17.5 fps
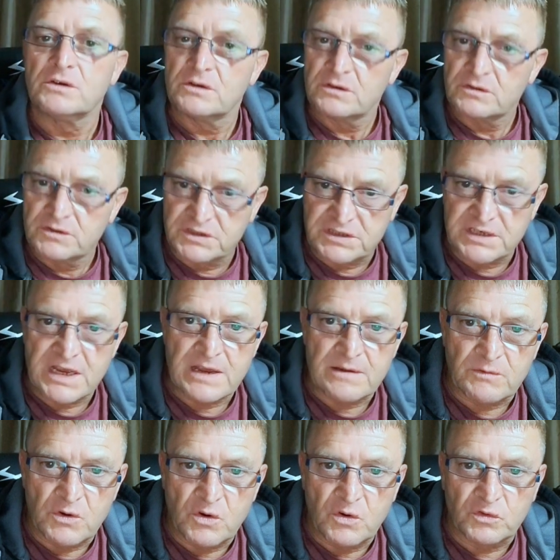The
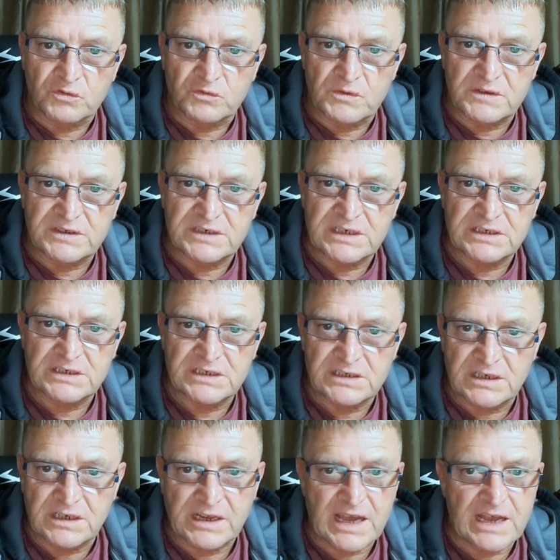same goes with
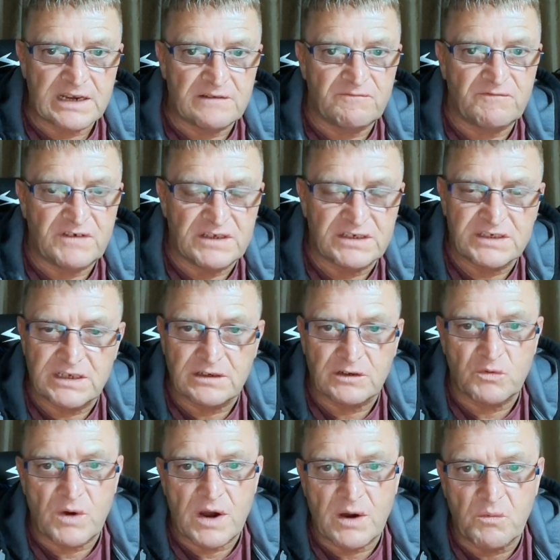Sitchin again, it fits in
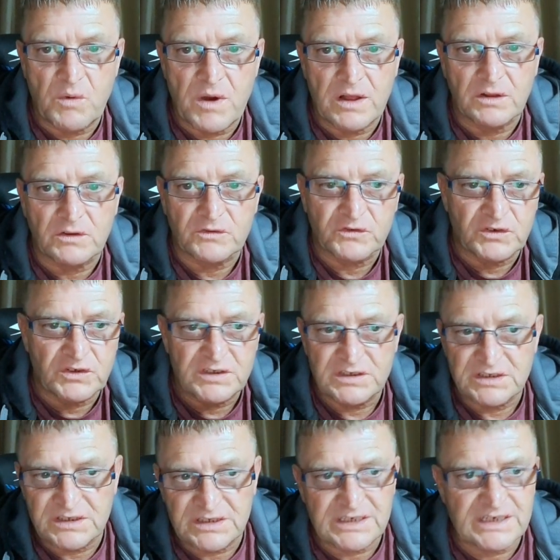quite well. So you
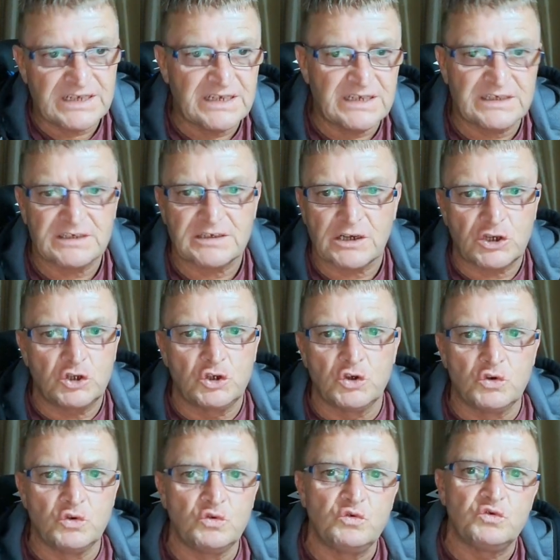can see it's a
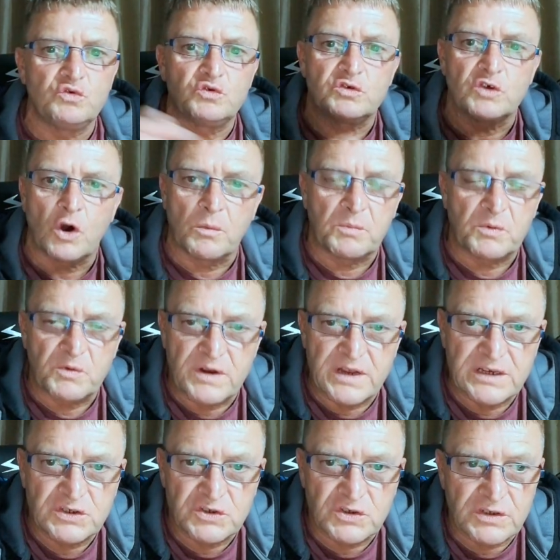huge
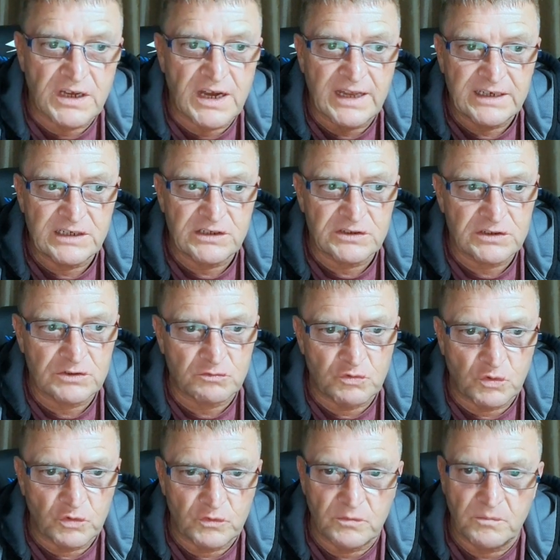operation and it's
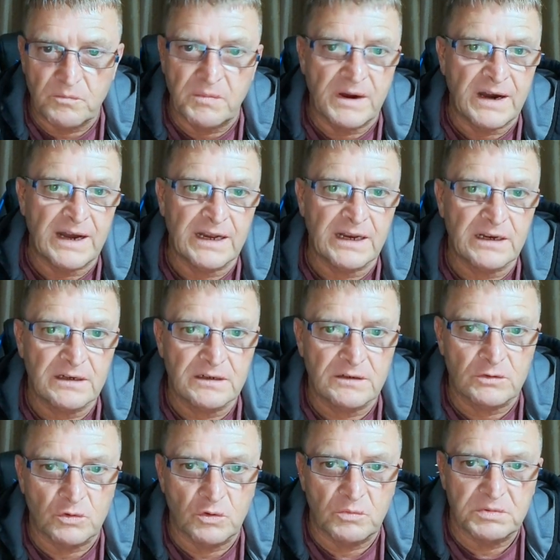run by
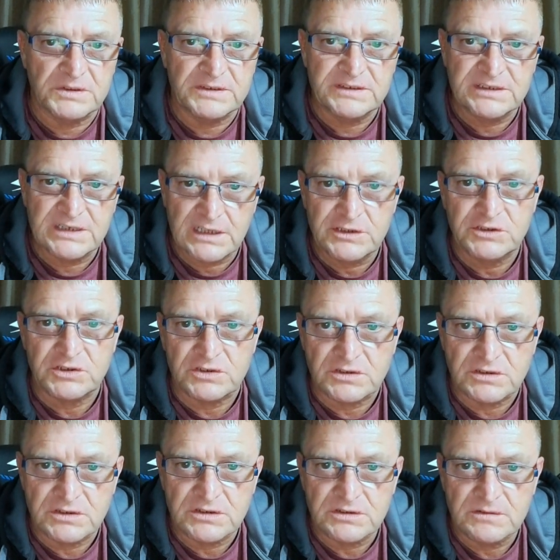global
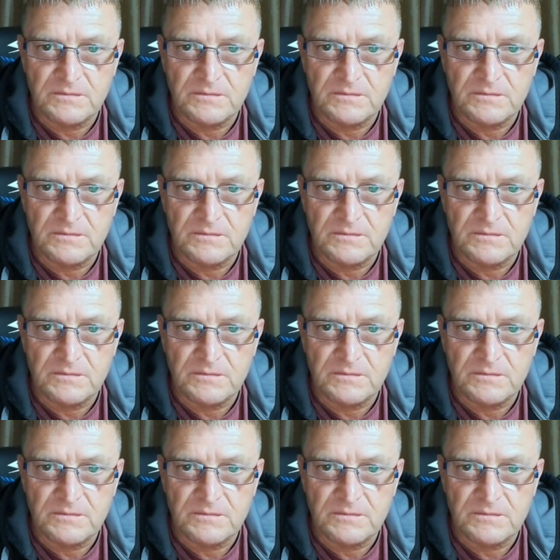intelligence.